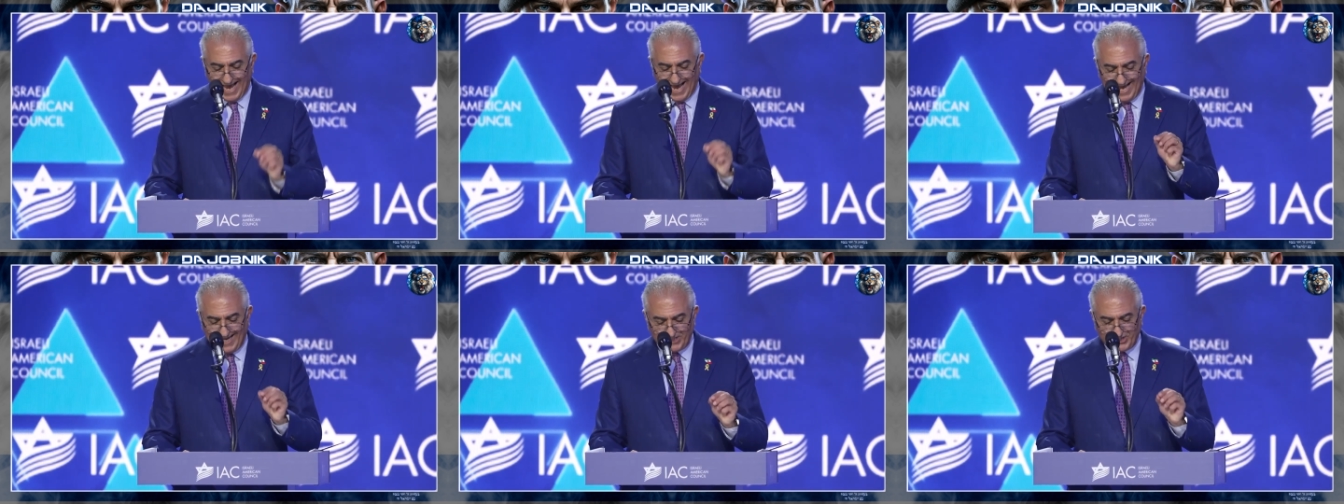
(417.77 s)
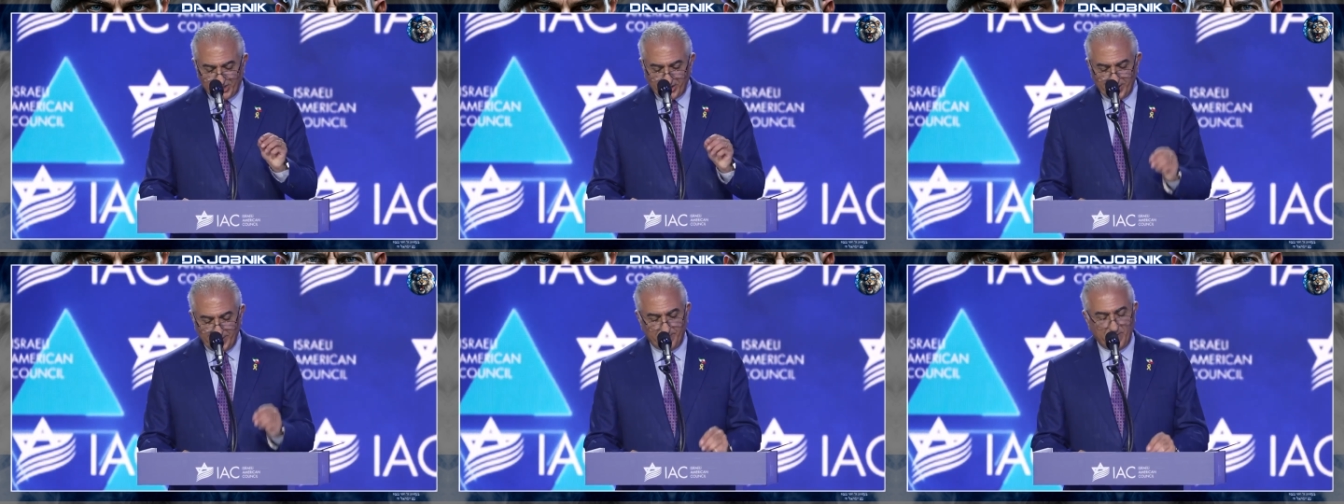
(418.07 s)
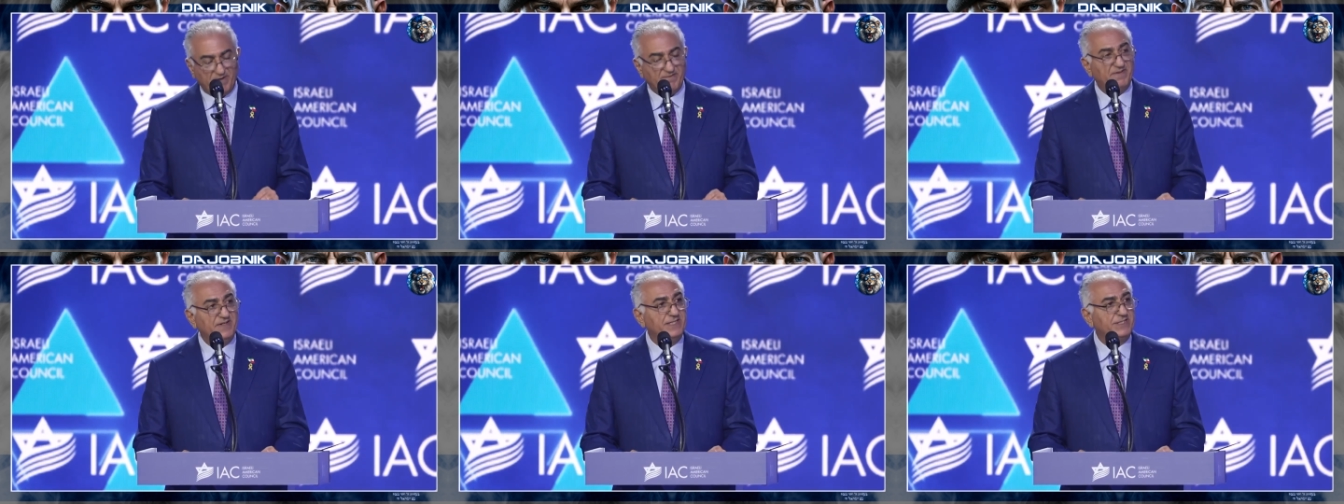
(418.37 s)
ash heap
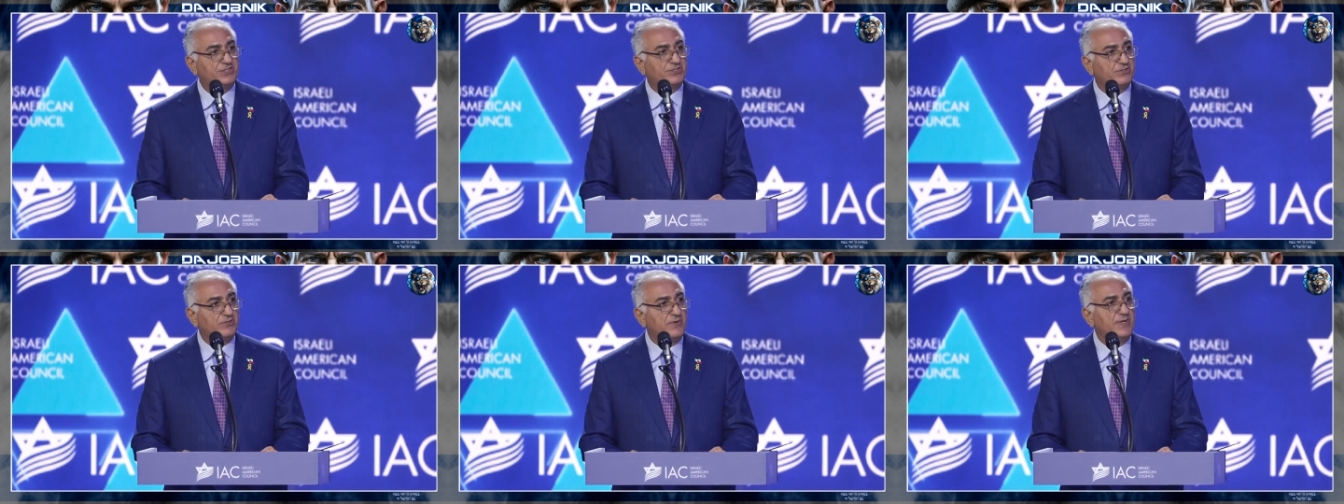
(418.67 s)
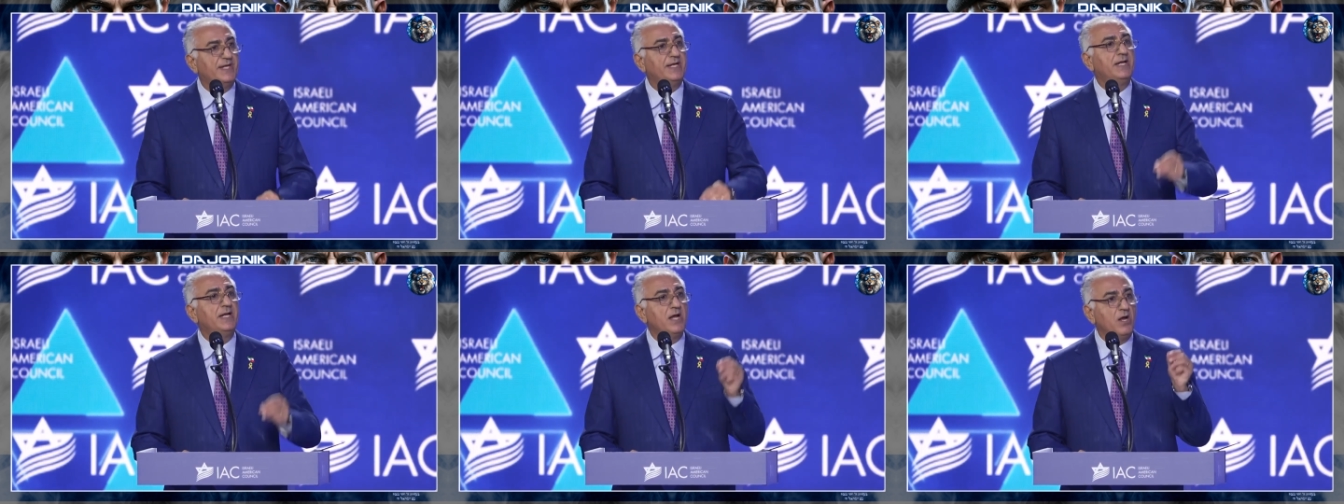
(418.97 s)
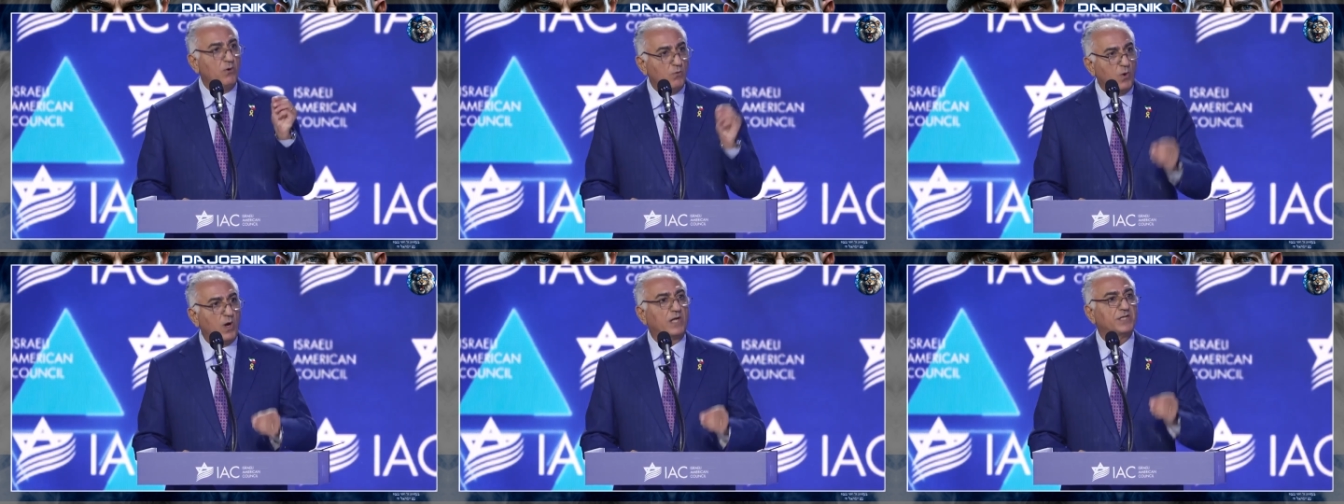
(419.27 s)
of history
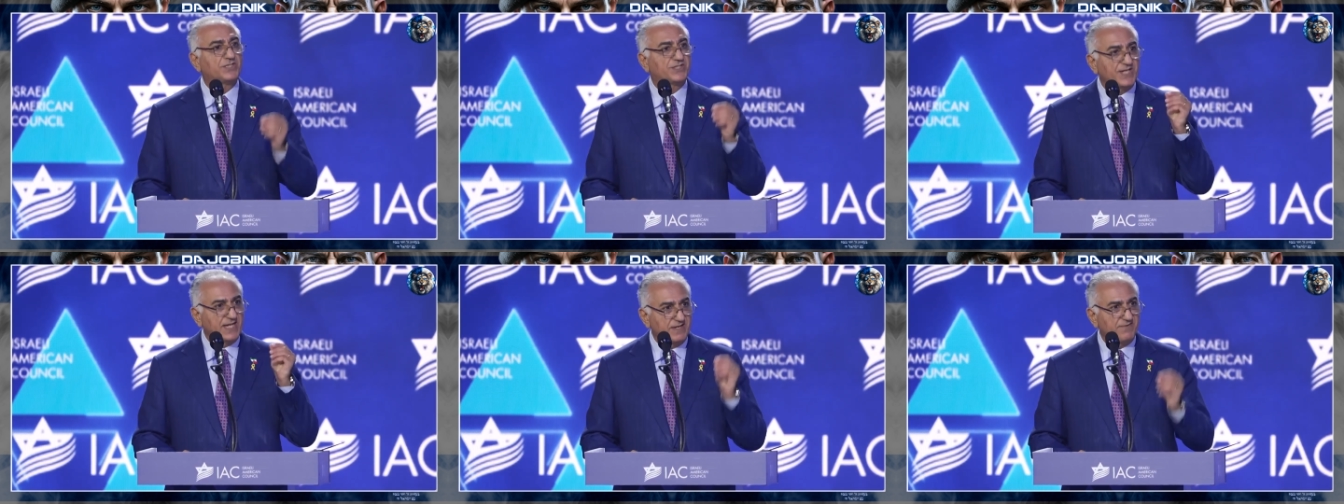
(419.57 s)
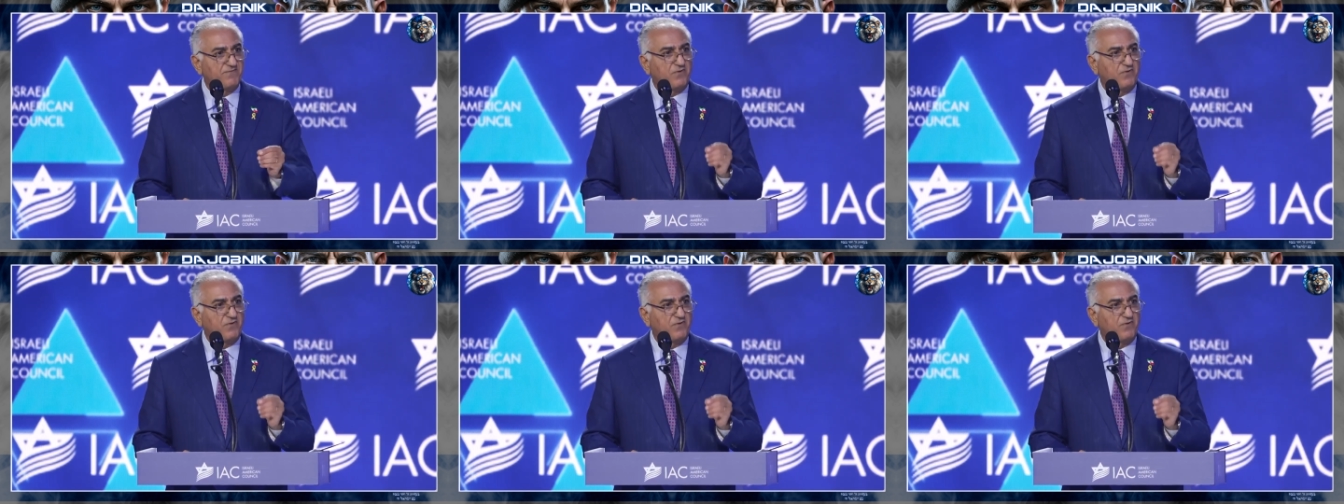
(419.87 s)
once and